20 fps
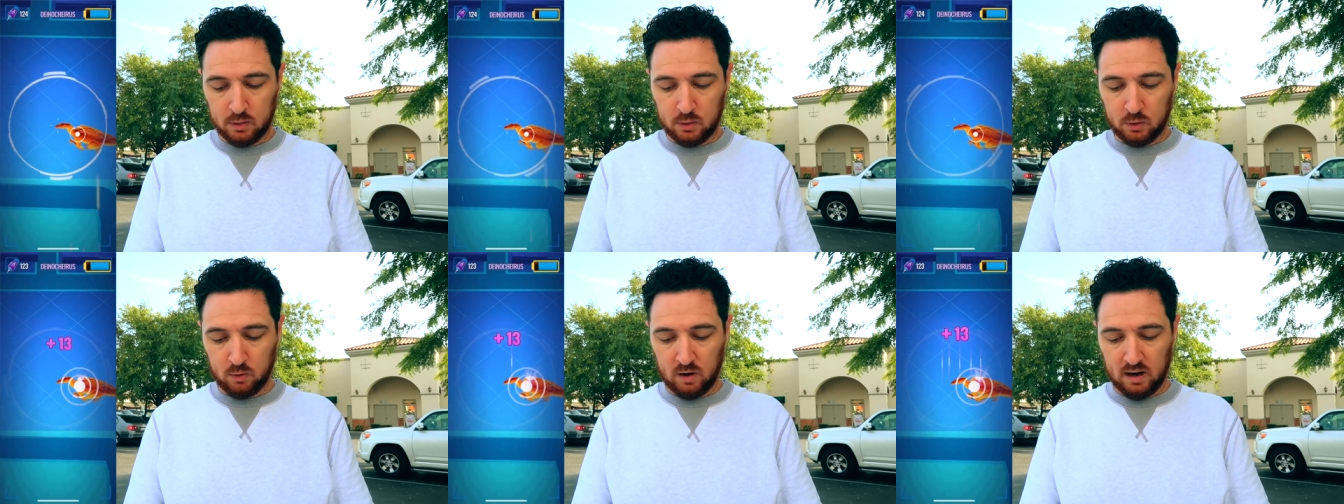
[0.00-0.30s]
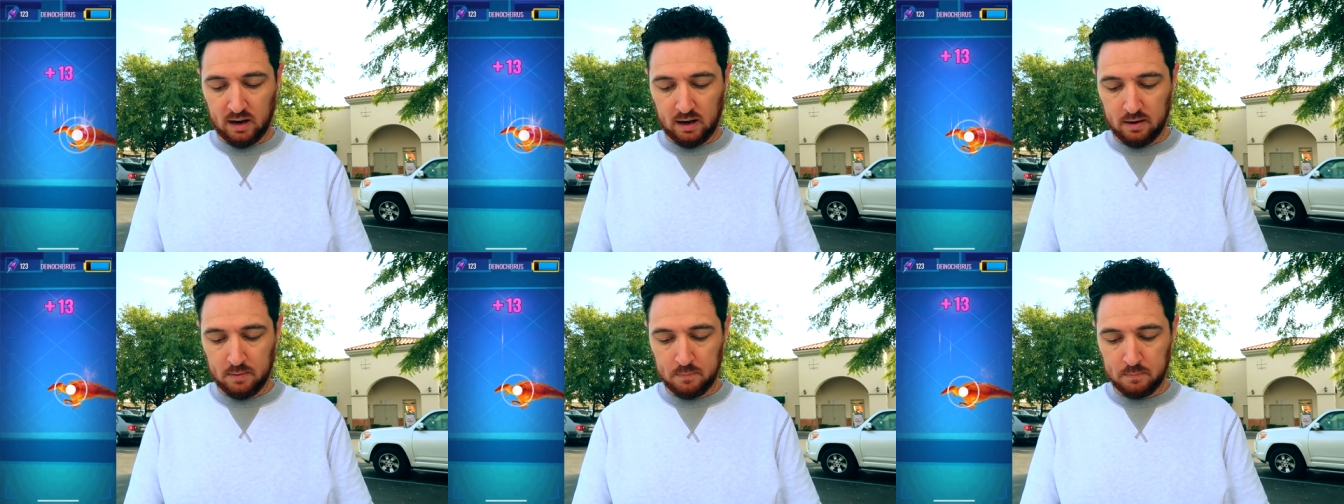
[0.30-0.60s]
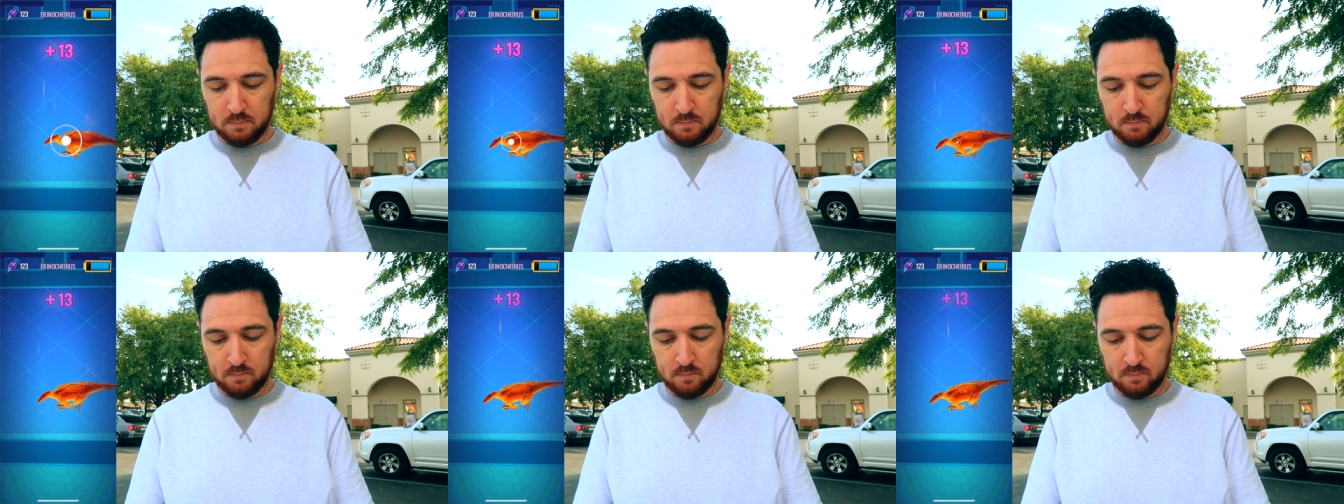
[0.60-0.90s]
3,
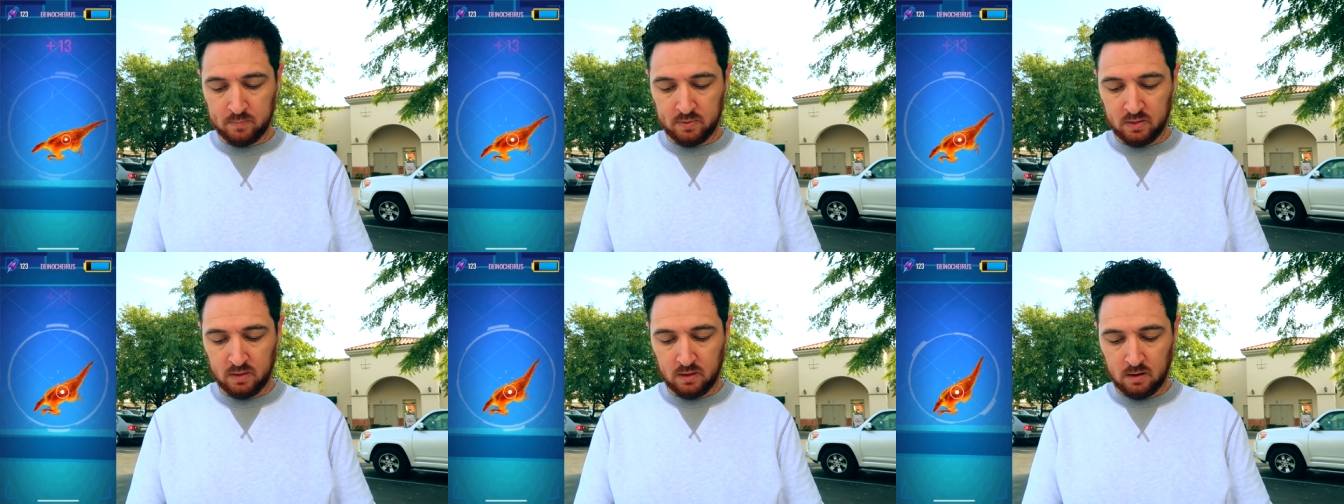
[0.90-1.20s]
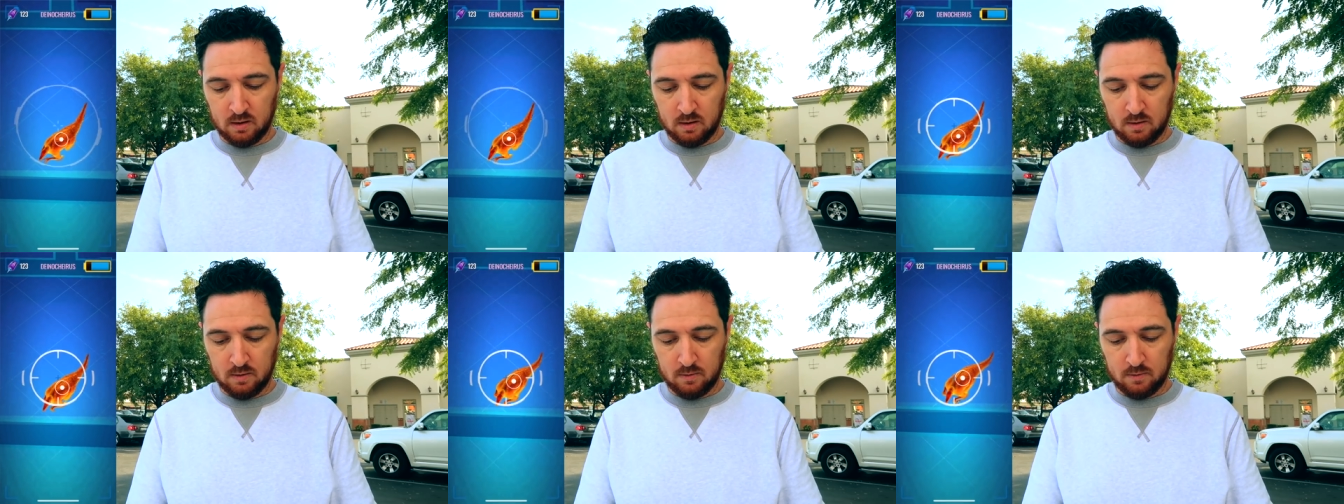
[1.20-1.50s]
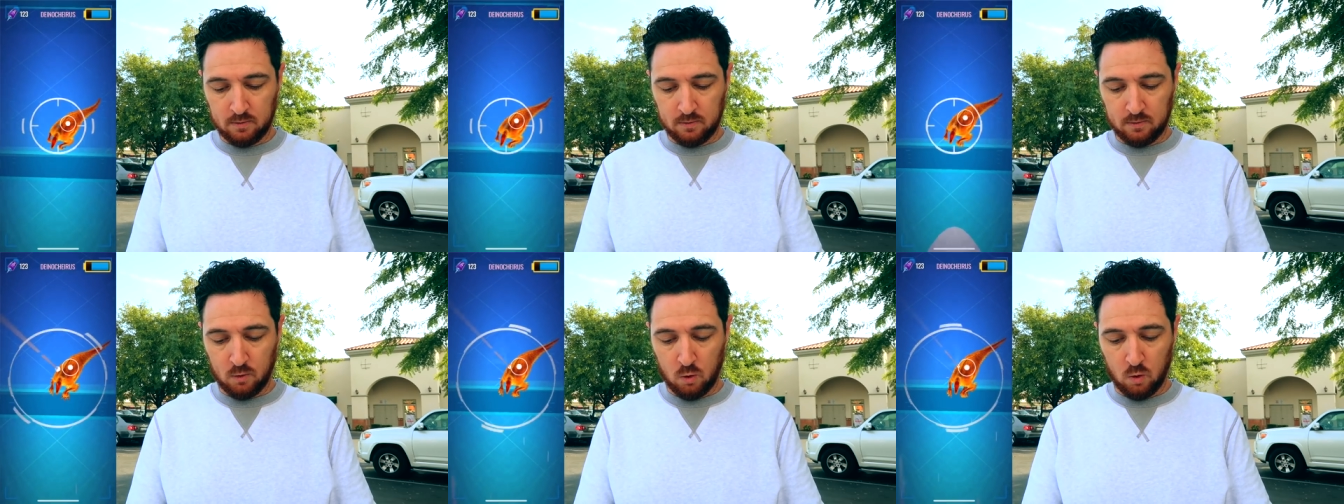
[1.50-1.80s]

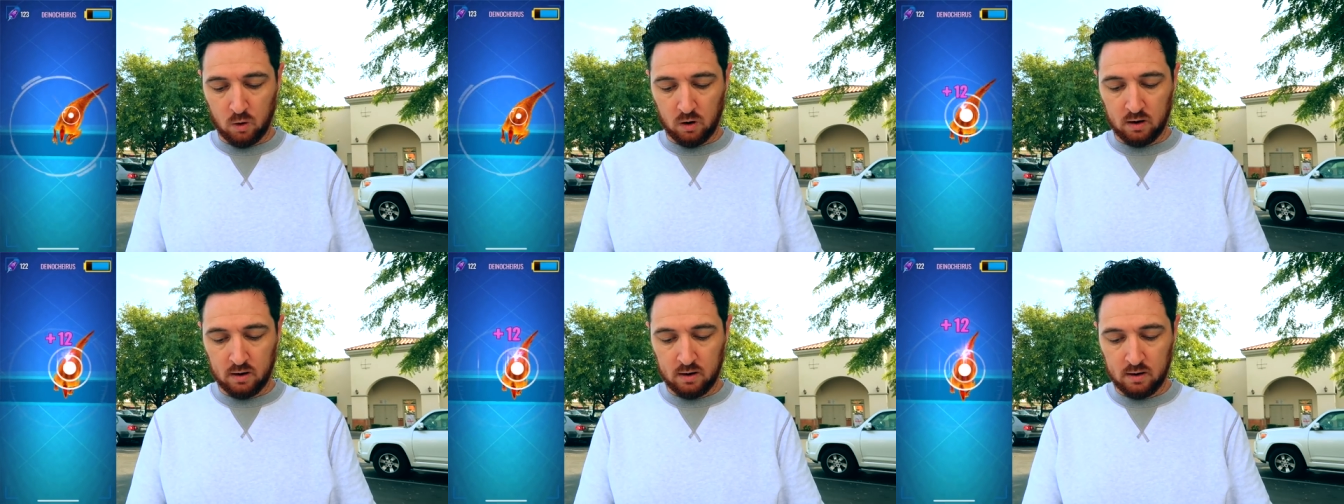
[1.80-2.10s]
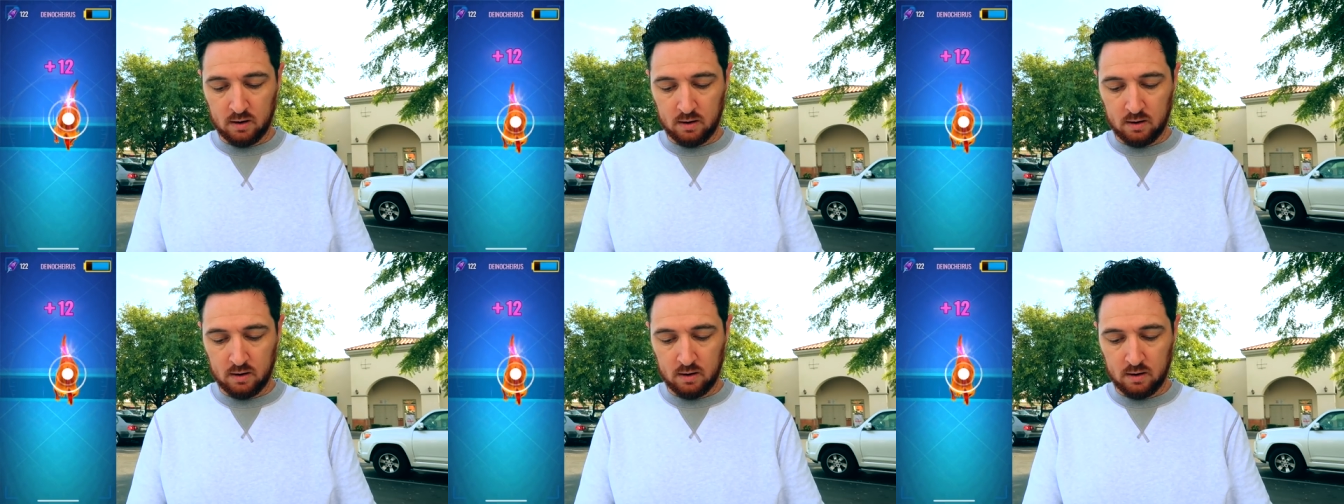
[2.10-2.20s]
4,